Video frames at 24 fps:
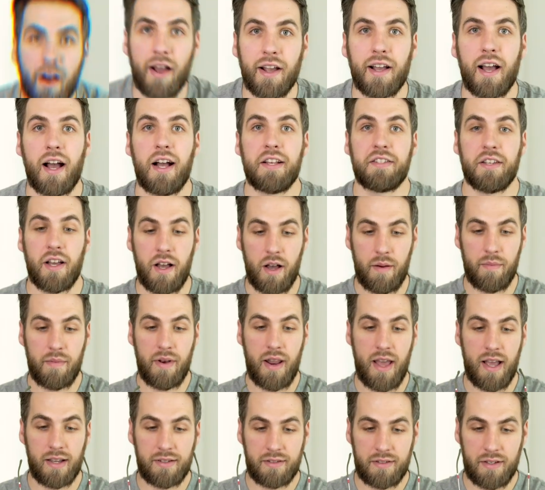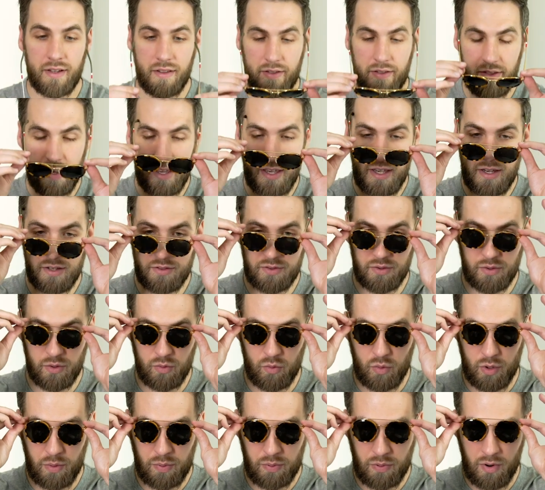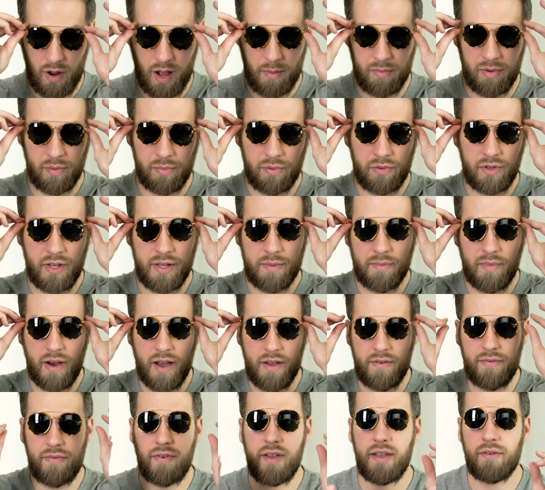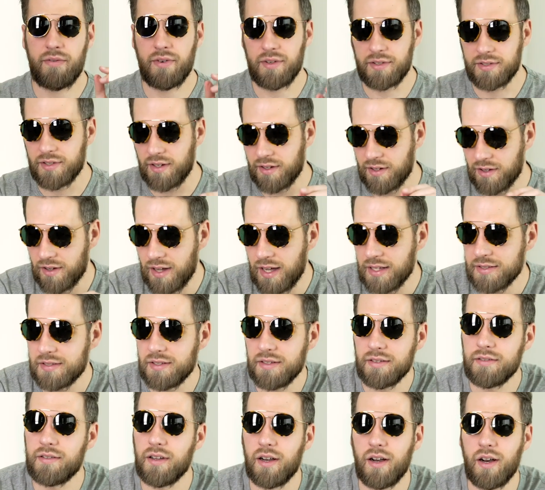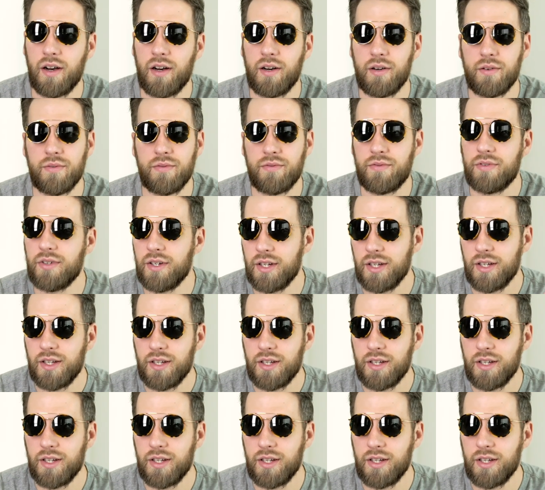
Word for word: All right, guys, up next, these were probably my favorite sunglasses of